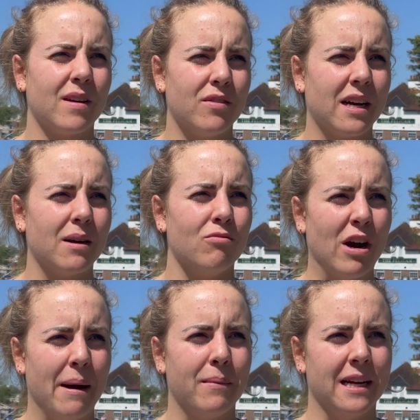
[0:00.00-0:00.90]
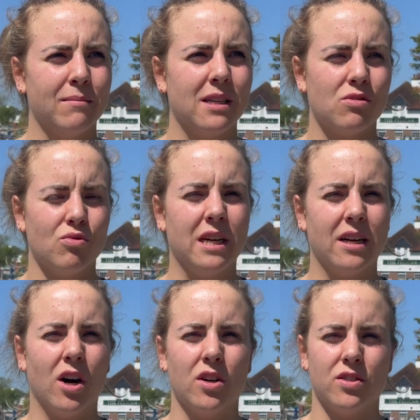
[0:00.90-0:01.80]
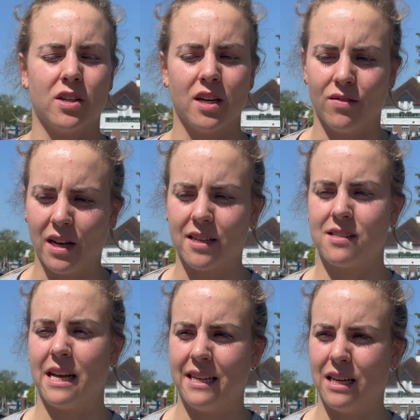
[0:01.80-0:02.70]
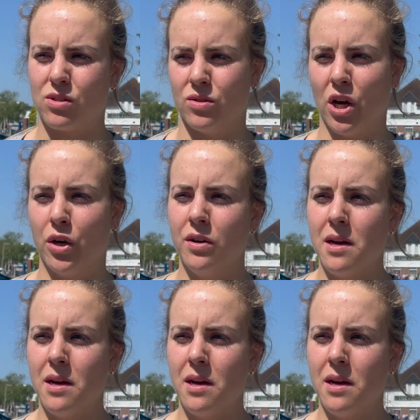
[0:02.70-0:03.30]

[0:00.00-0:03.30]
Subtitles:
I feel like I'm rambling, but it's really hard to kind of like say yes or no.